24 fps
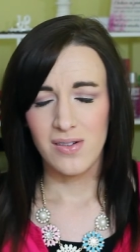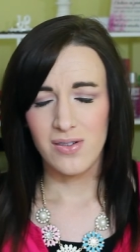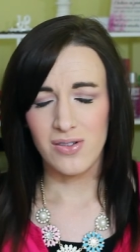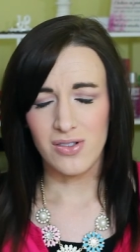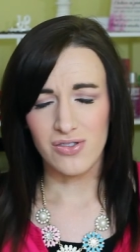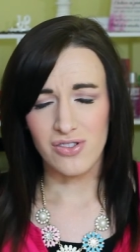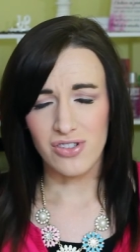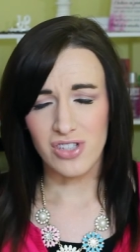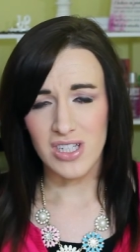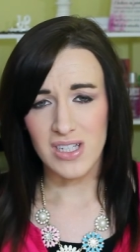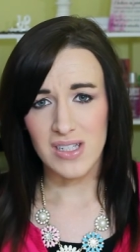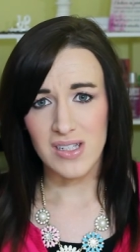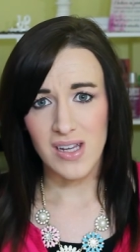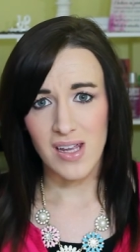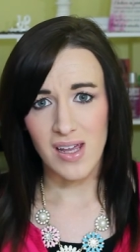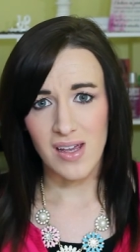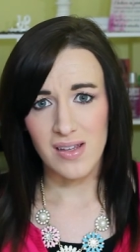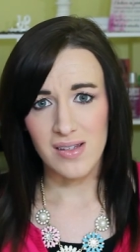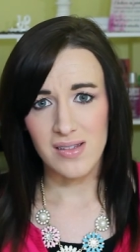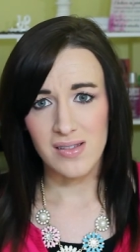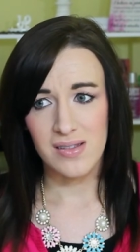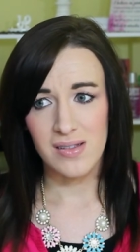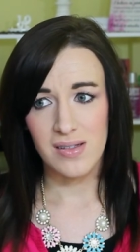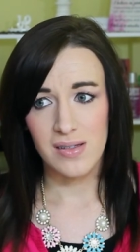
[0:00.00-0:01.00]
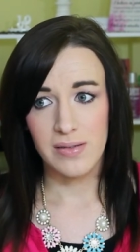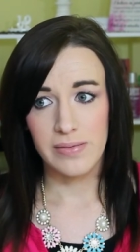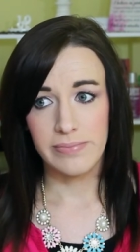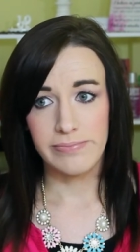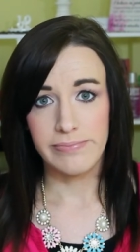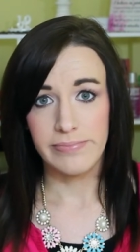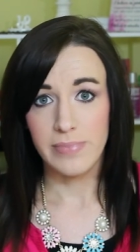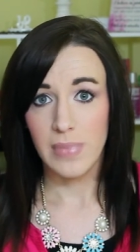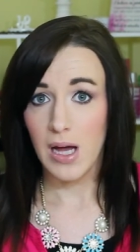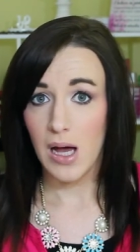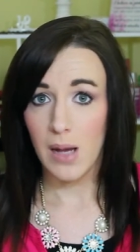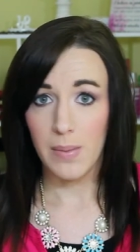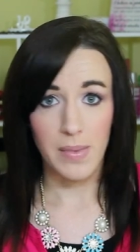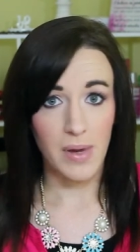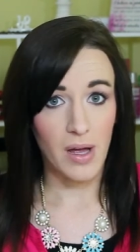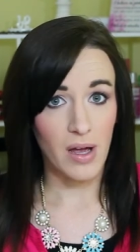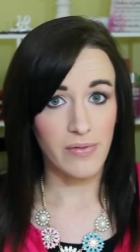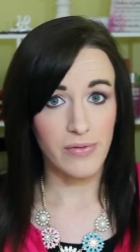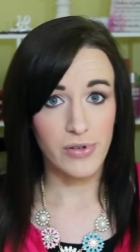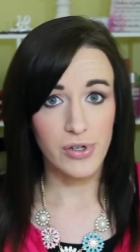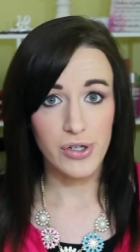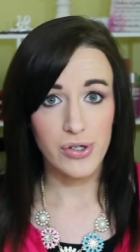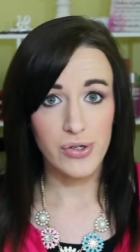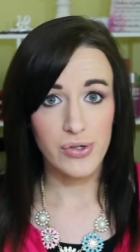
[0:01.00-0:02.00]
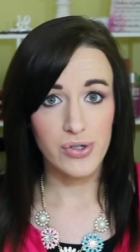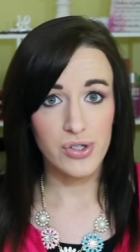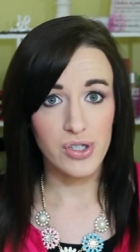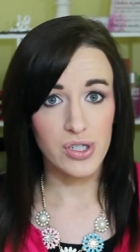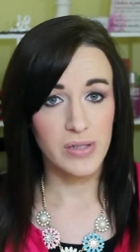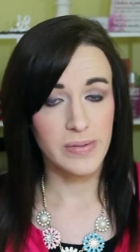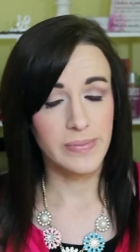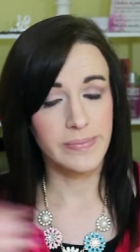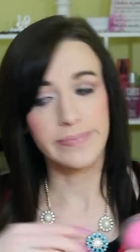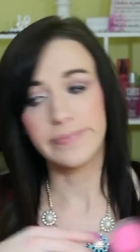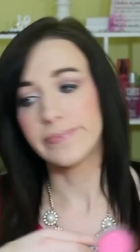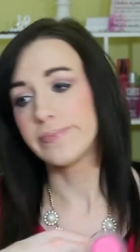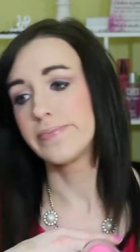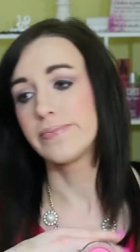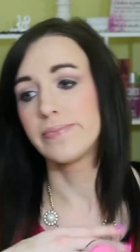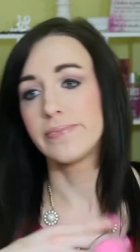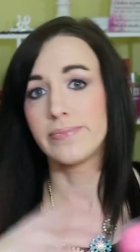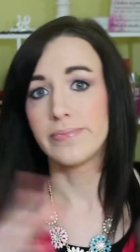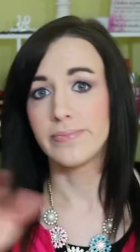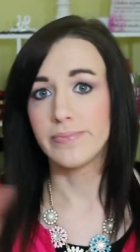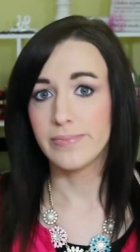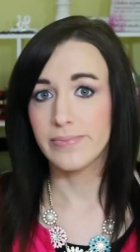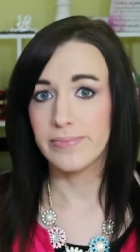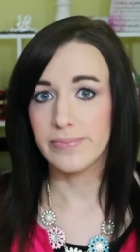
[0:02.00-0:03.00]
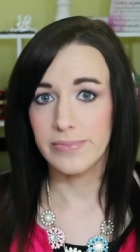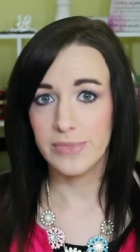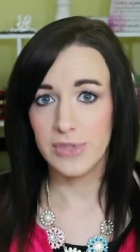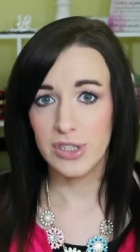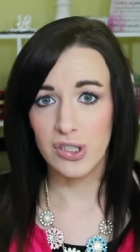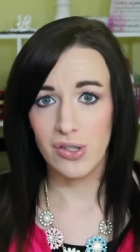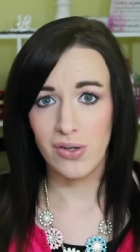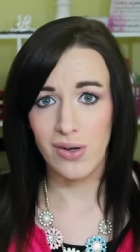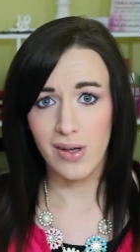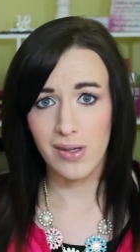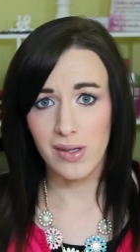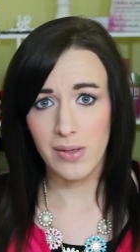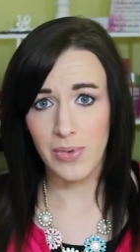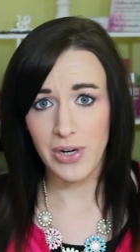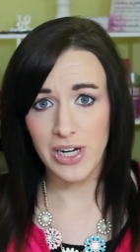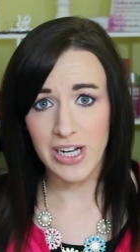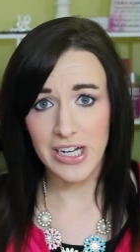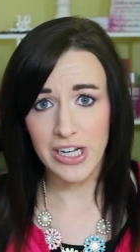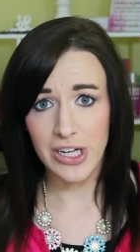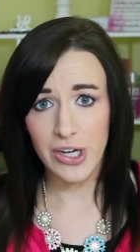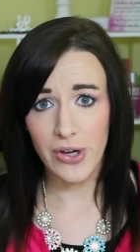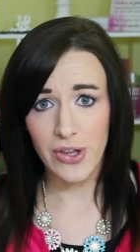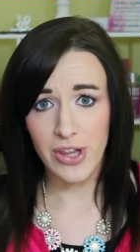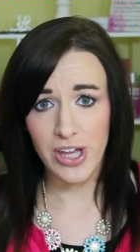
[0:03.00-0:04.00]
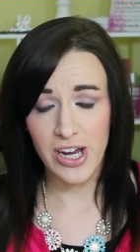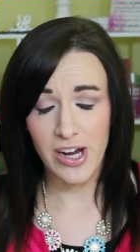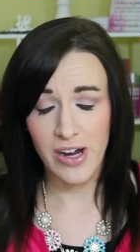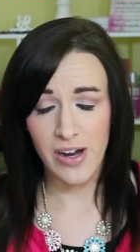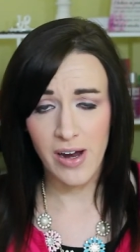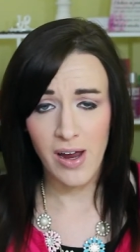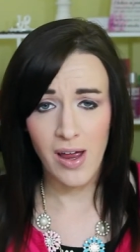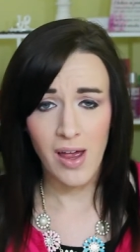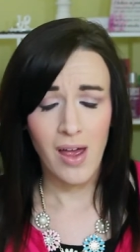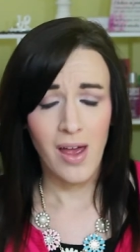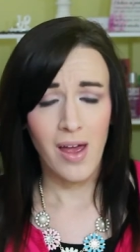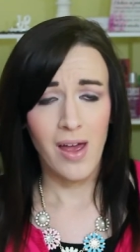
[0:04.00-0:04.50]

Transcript: which really stinks. I'm not Rouge. I don't have the money to go there.